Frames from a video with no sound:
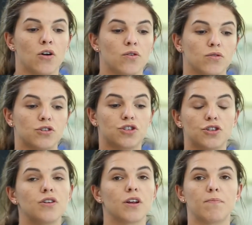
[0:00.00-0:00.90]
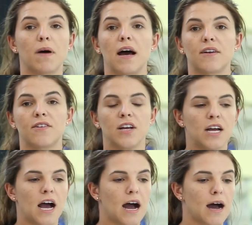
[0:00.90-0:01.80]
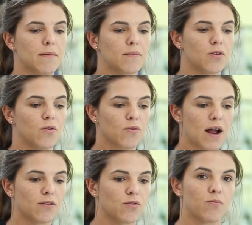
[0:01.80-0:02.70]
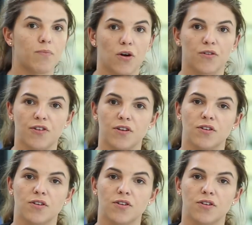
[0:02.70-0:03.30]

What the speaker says: good student, but an all-round good person,